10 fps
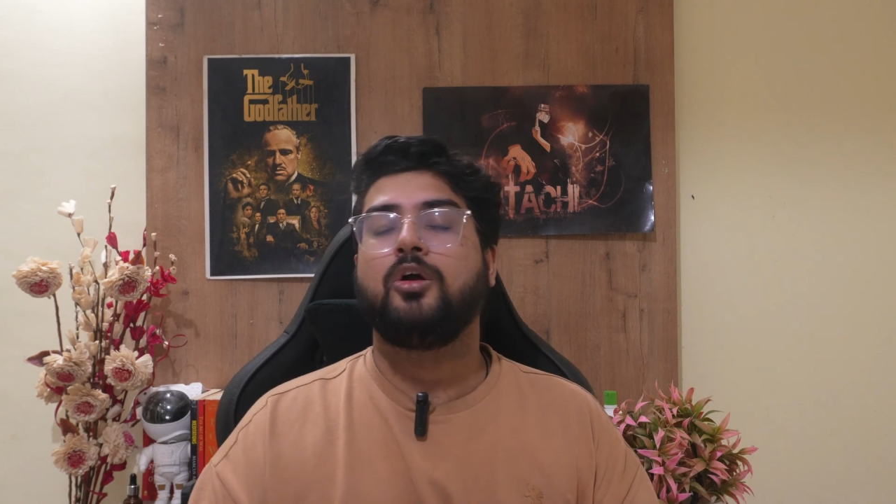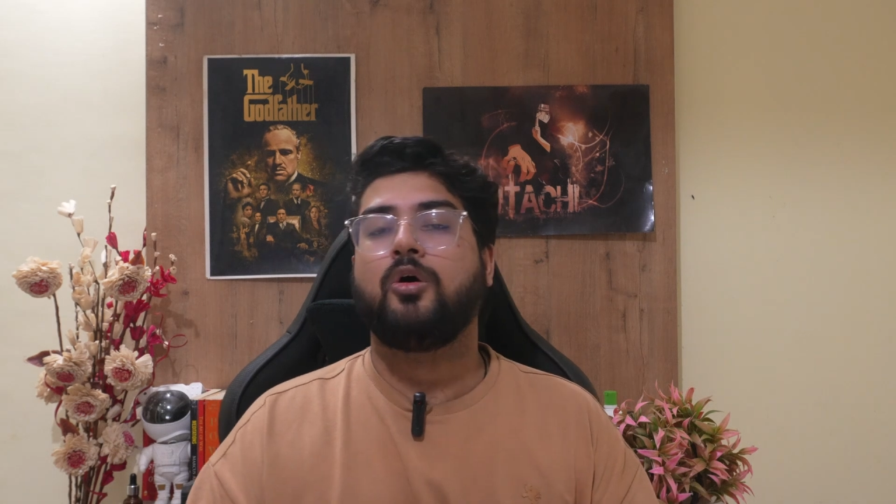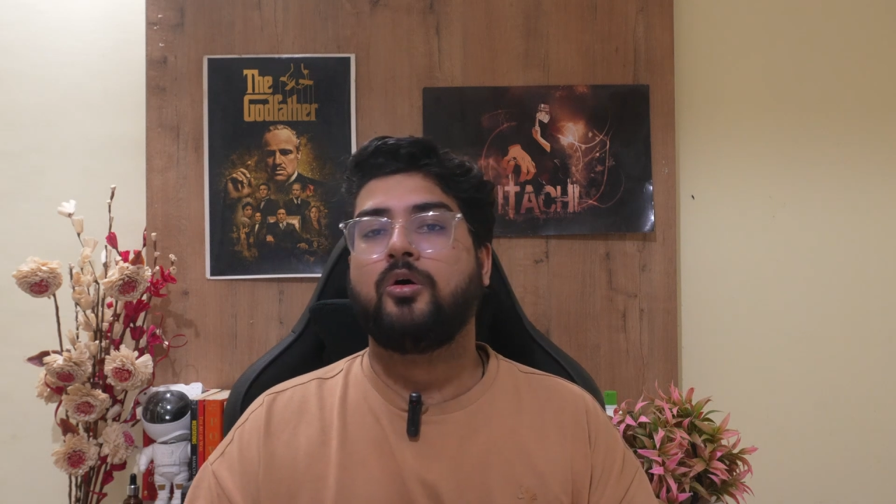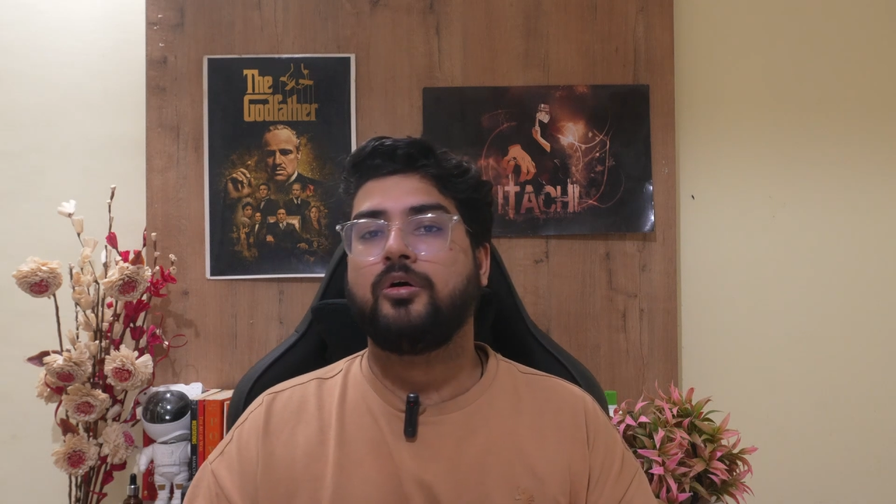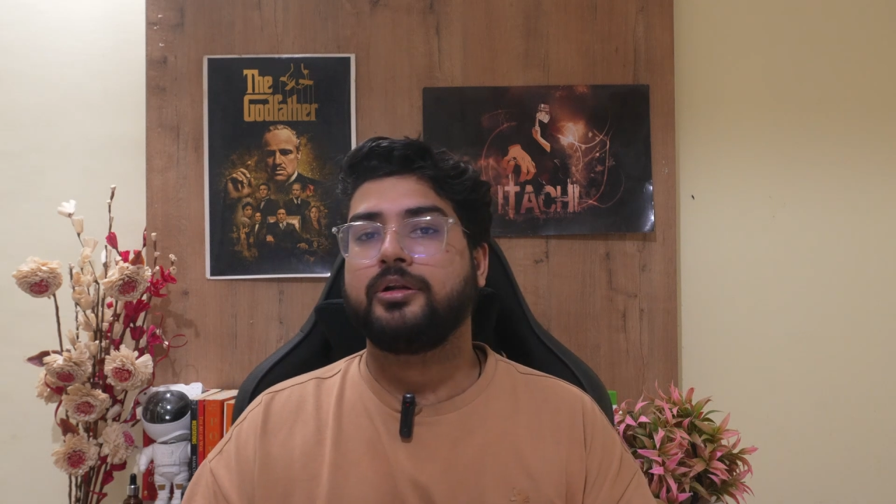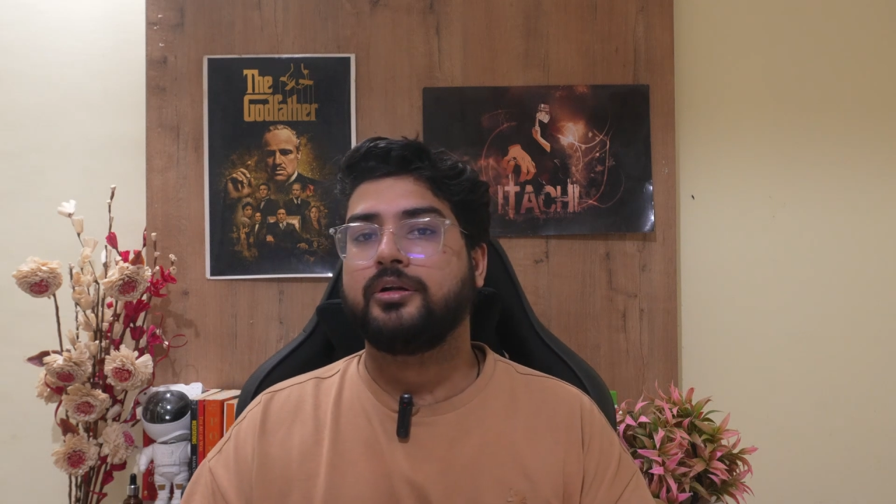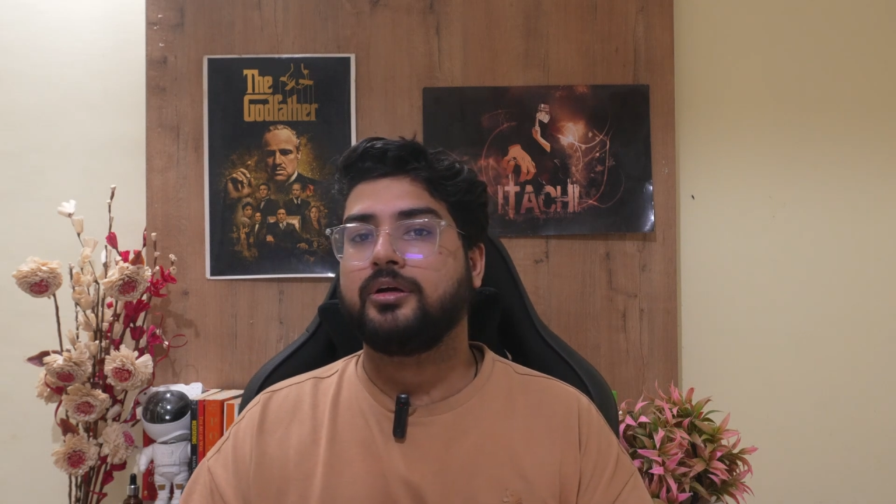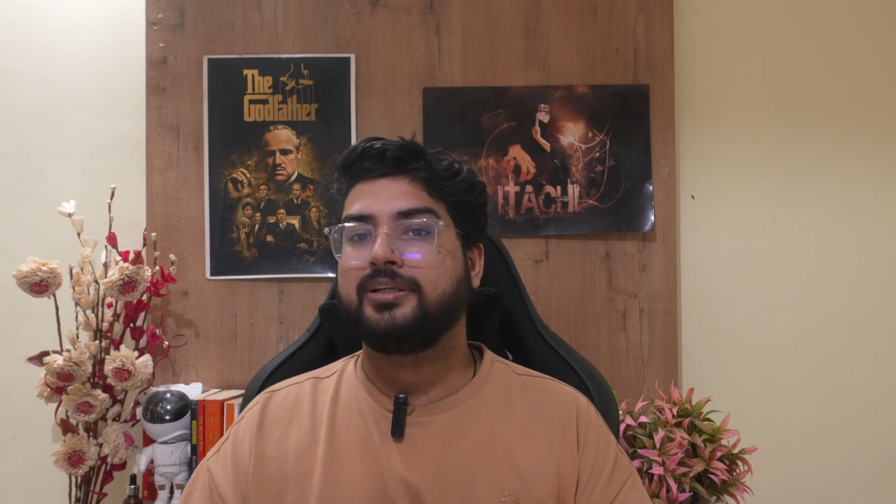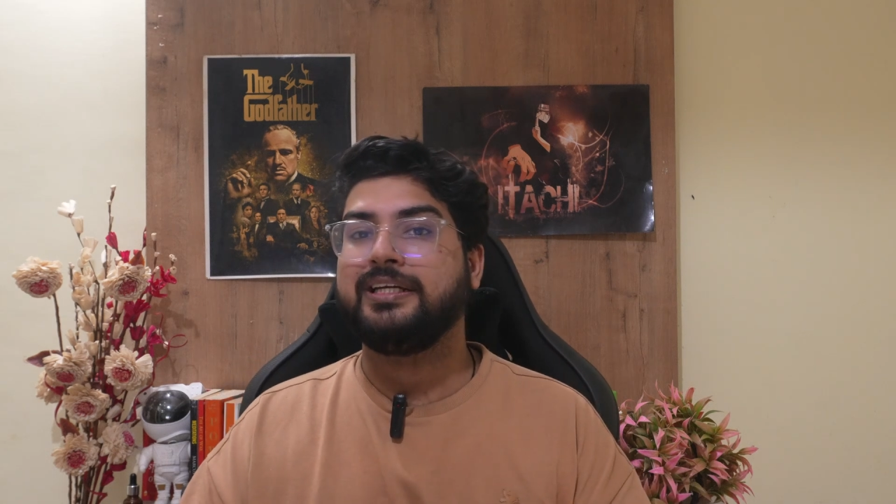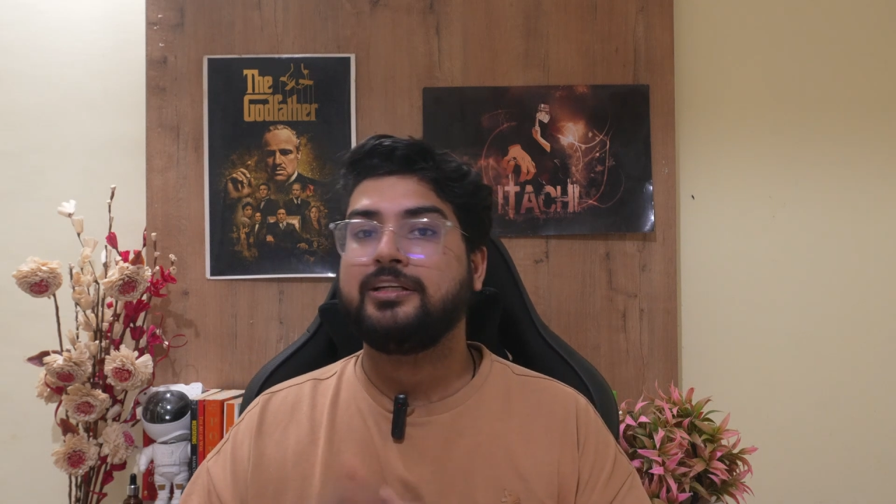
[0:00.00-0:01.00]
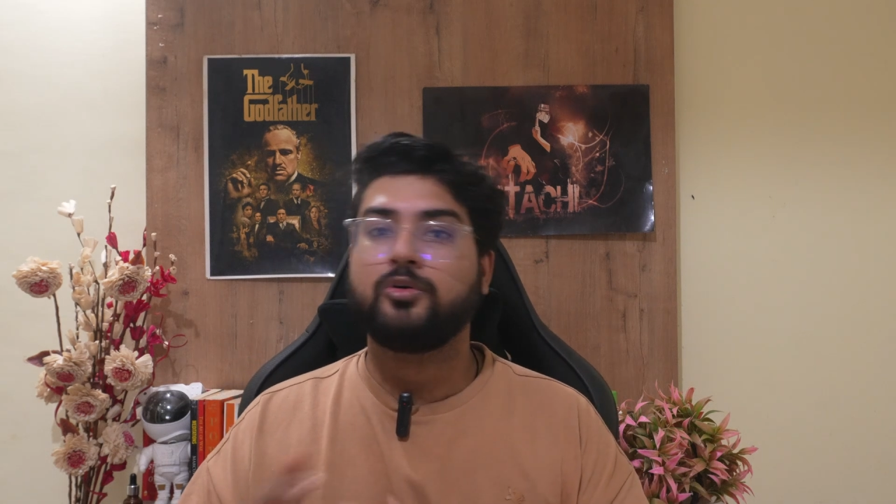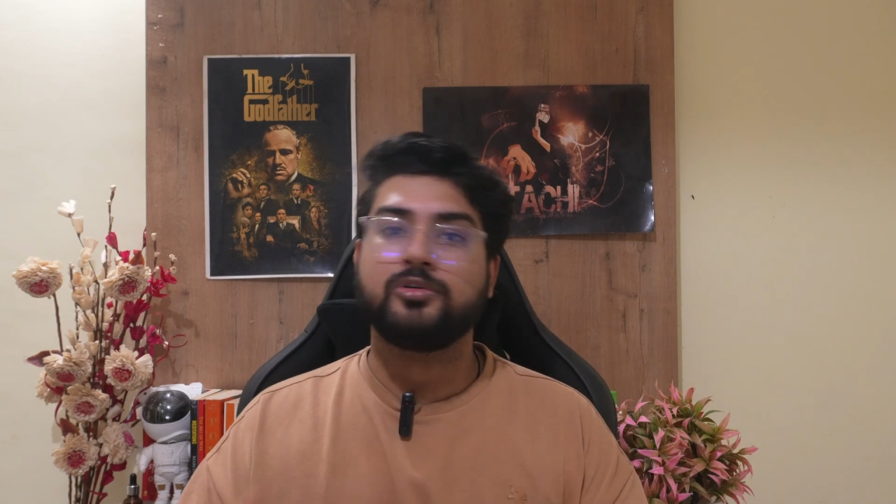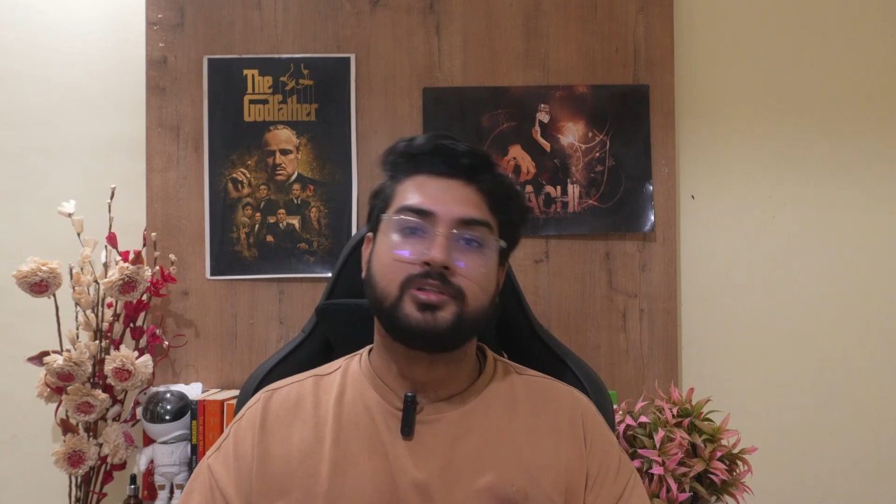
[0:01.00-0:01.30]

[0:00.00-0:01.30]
or uh, NeetCode